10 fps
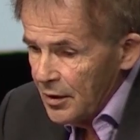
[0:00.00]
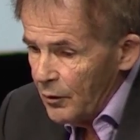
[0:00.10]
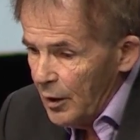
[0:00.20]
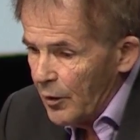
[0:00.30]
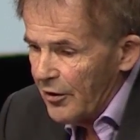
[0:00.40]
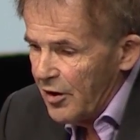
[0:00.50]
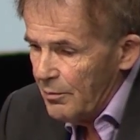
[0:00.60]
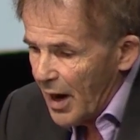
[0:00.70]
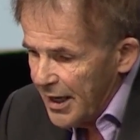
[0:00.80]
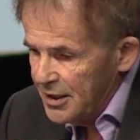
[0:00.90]
we were
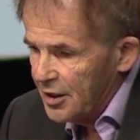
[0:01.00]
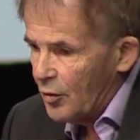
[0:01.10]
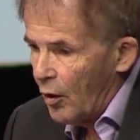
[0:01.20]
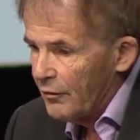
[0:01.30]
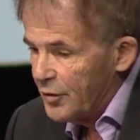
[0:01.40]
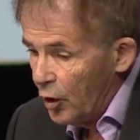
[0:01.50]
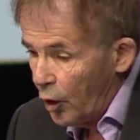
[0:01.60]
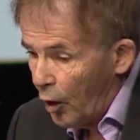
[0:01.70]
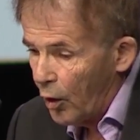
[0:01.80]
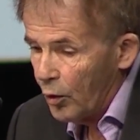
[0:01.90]
reminded of the
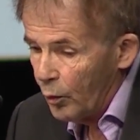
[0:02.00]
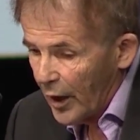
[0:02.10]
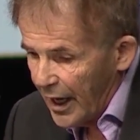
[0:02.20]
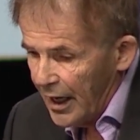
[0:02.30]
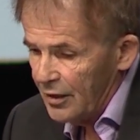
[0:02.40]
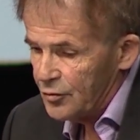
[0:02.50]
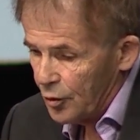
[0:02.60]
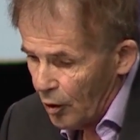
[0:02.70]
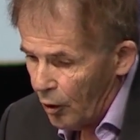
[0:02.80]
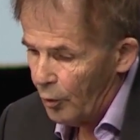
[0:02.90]
long way to
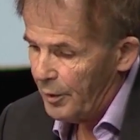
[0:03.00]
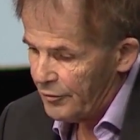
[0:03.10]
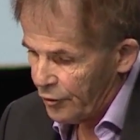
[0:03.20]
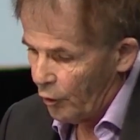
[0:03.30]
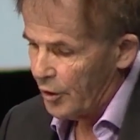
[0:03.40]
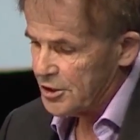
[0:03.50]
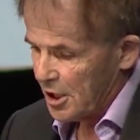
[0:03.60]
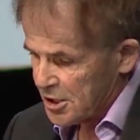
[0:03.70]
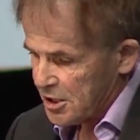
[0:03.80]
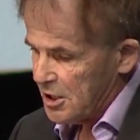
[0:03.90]
go before
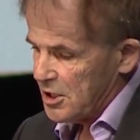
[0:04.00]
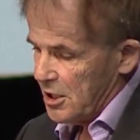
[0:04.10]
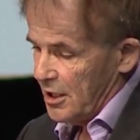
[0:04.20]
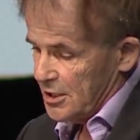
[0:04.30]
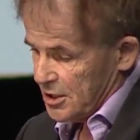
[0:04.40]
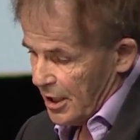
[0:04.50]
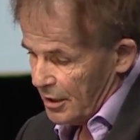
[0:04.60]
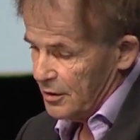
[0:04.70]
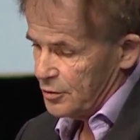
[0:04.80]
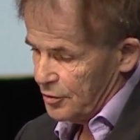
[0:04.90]
justice is
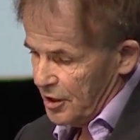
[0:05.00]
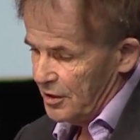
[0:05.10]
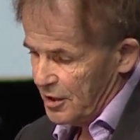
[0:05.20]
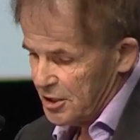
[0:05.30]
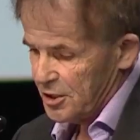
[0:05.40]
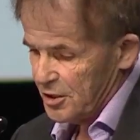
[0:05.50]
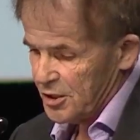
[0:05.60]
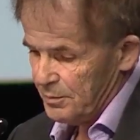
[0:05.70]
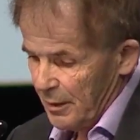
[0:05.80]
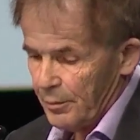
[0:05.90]
done to the
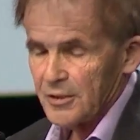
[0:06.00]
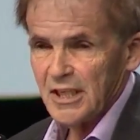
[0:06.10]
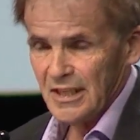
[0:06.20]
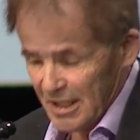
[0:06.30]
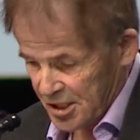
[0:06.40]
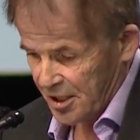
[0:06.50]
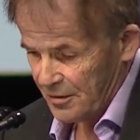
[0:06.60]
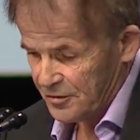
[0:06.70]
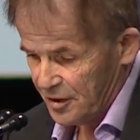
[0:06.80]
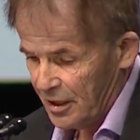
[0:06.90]
Indigenous peoples in this
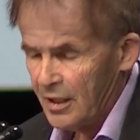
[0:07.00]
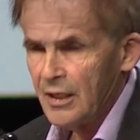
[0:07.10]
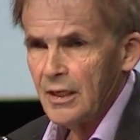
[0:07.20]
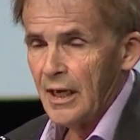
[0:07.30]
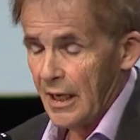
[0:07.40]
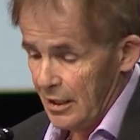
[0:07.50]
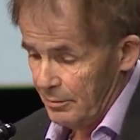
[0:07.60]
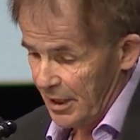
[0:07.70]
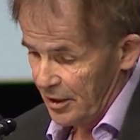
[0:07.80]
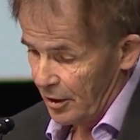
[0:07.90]
country and in
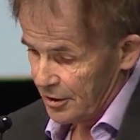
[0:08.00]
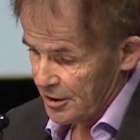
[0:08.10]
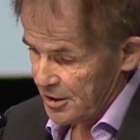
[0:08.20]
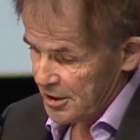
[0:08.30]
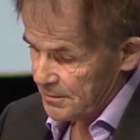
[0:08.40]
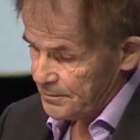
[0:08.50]
many others.